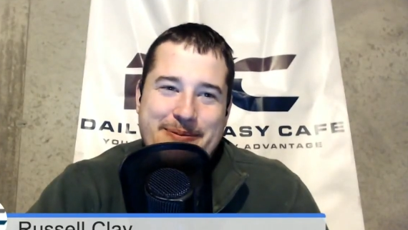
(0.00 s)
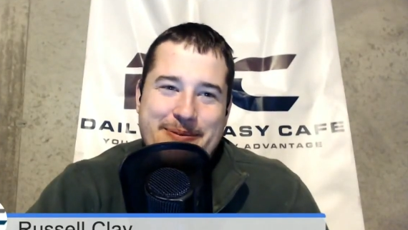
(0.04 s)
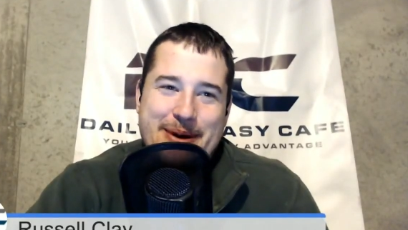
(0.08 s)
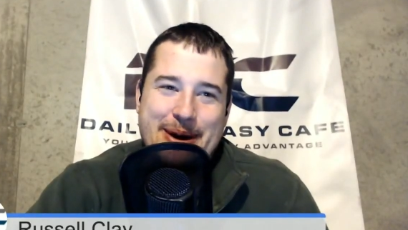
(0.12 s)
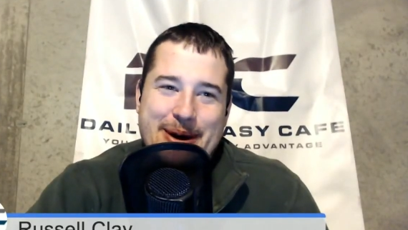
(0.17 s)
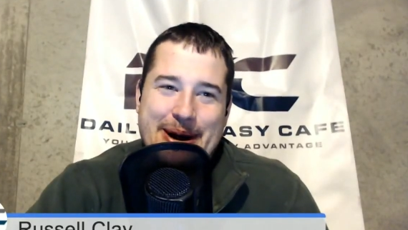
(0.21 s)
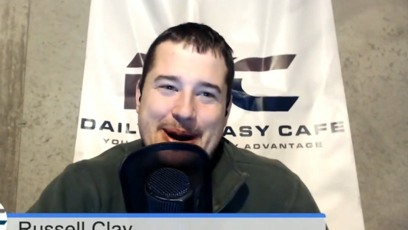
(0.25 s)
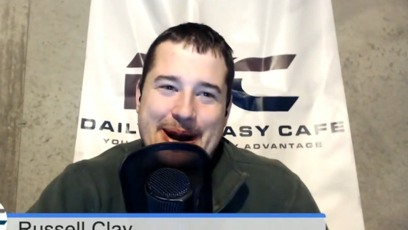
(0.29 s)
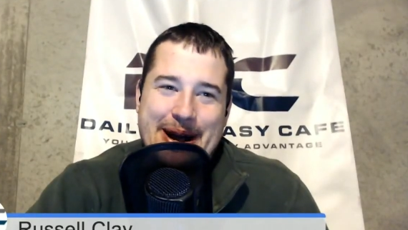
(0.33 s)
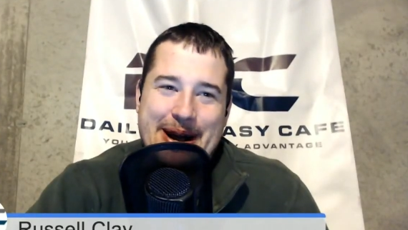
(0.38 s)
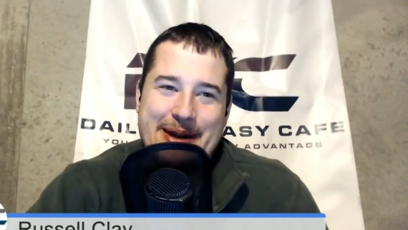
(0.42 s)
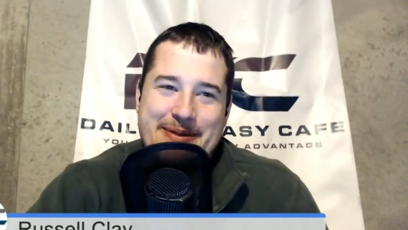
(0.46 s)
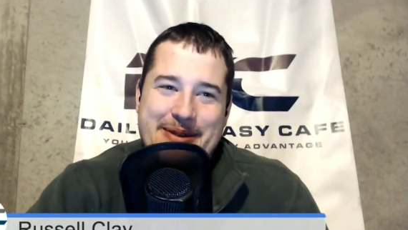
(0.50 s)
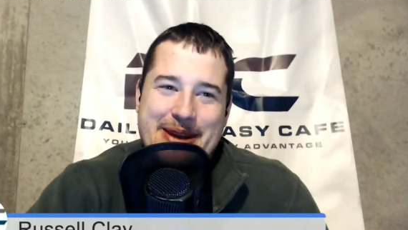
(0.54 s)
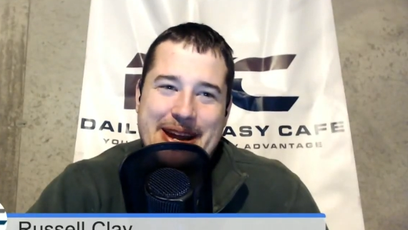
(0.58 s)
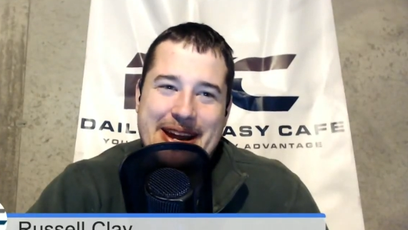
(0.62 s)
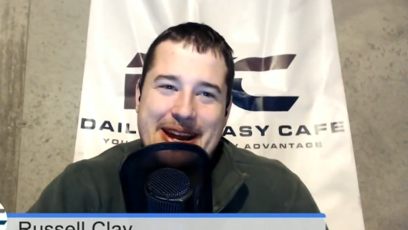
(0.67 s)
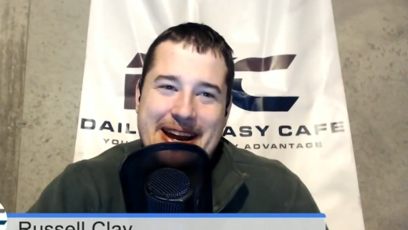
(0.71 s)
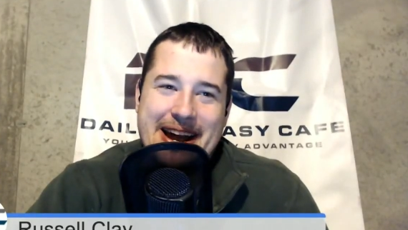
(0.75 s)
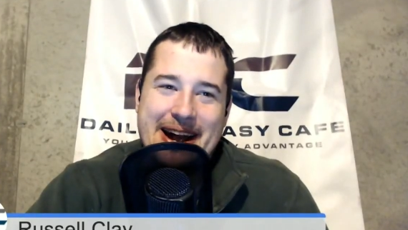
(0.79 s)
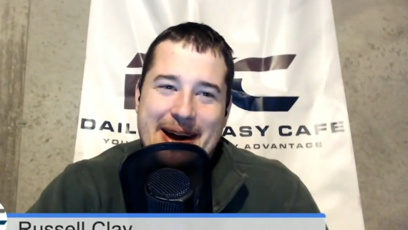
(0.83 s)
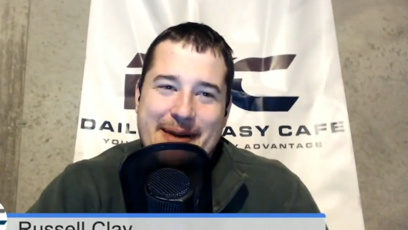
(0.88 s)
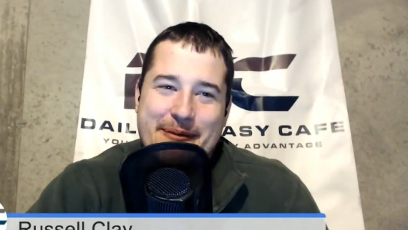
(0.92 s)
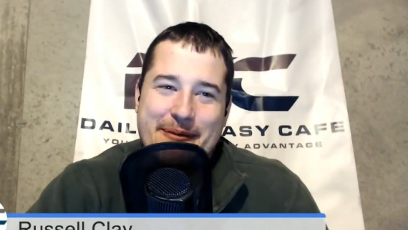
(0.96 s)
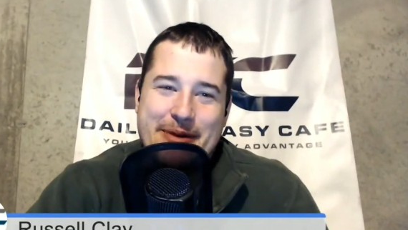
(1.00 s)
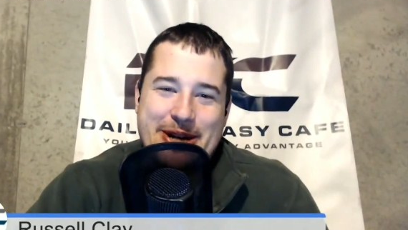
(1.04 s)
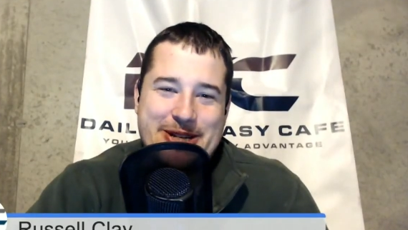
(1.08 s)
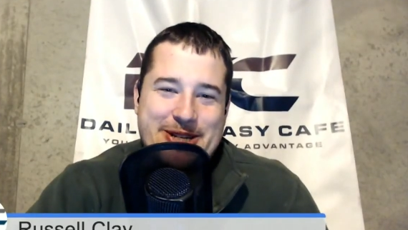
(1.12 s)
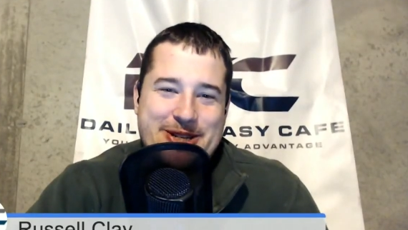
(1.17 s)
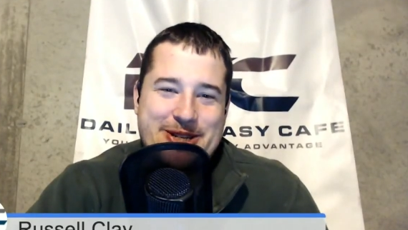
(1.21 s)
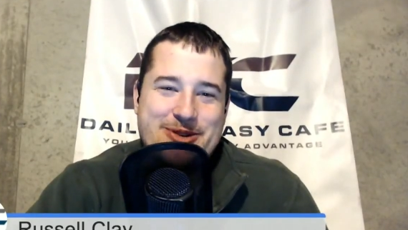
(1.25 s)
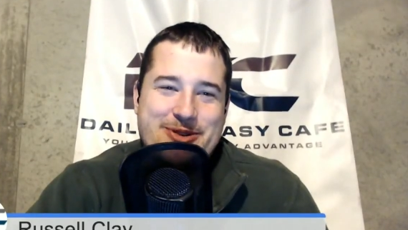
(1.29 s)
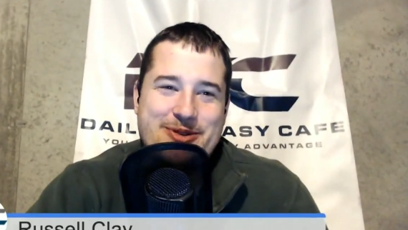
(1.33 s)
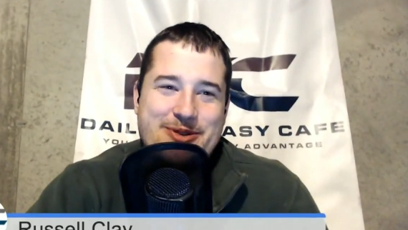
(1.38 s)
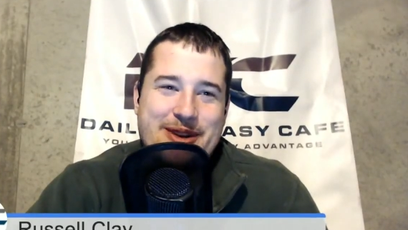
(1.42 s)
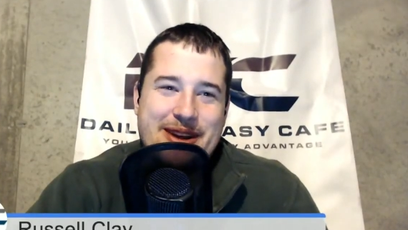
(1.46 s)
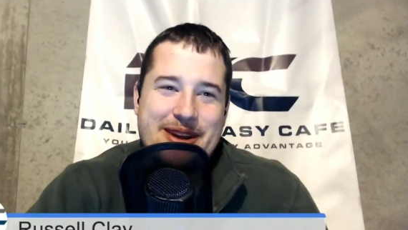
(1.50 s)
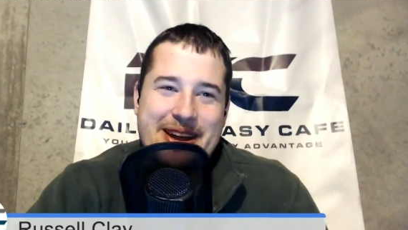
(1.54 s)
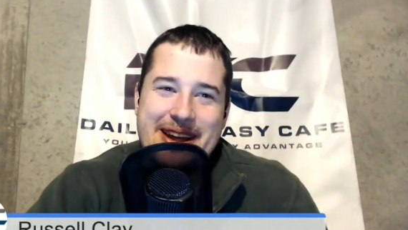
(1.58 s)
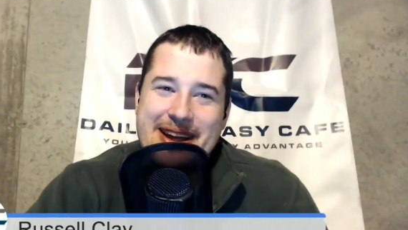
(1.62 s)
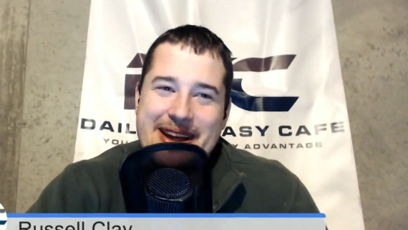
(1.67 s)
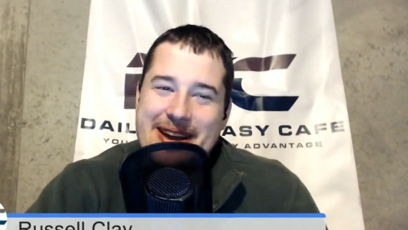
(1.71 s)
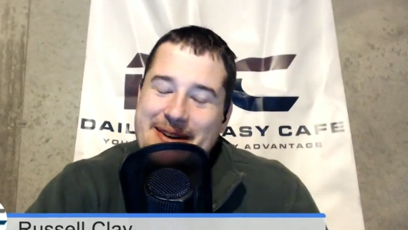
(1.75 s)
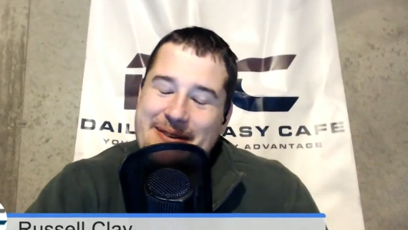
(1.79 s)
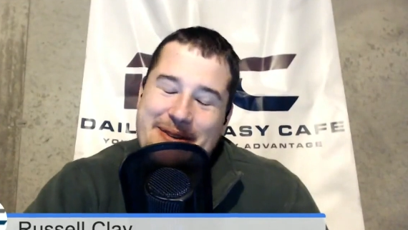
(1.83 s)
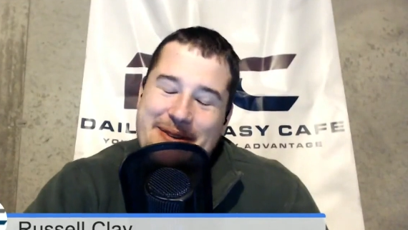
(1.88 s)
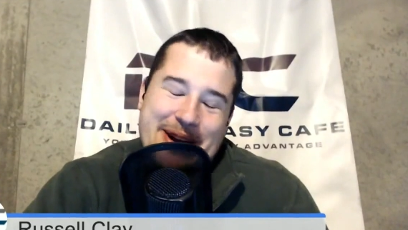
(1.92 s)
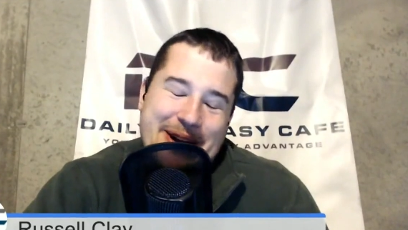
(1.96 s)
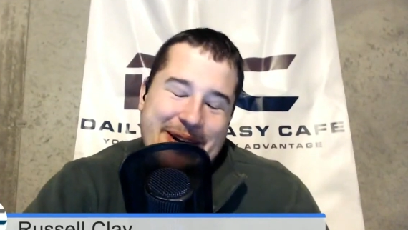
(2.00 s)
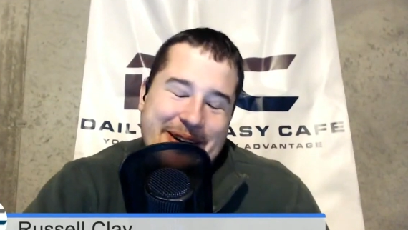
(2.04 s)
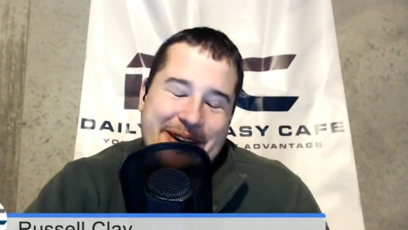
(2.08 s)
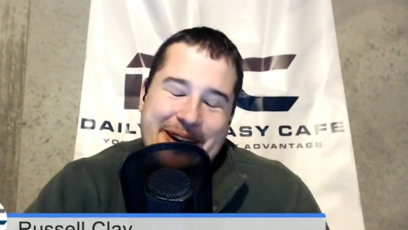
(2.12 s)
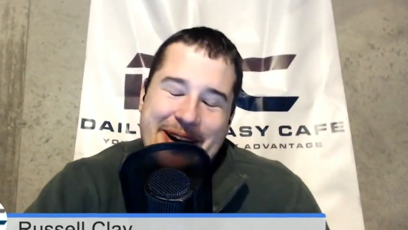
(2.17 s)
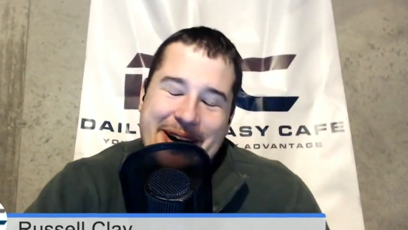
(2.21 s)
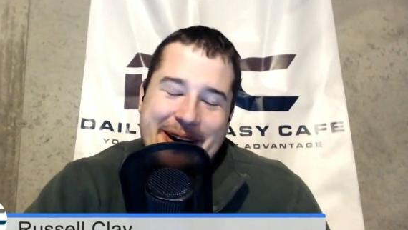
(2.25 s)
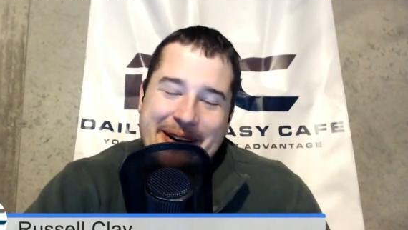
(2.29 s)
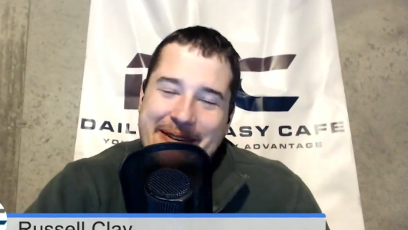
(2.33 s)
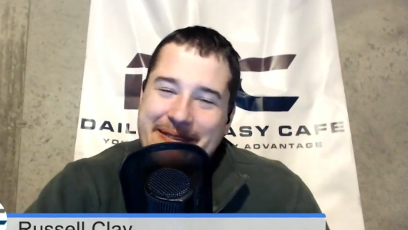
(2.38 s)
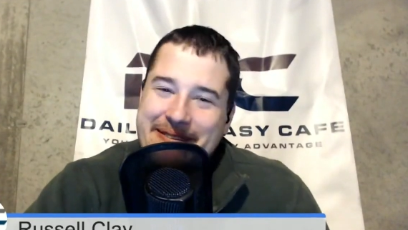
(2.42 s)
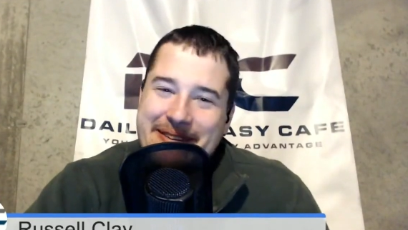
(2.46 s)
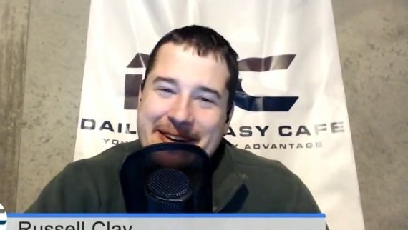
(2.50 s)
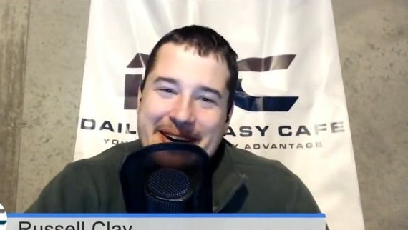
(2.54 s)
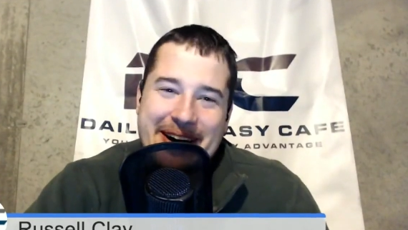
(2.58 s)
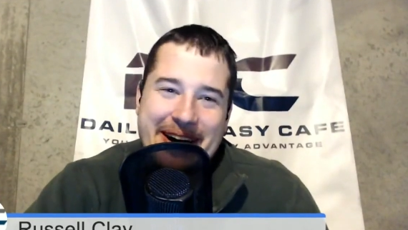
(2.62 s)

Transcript: But I mean, how much? We don't know.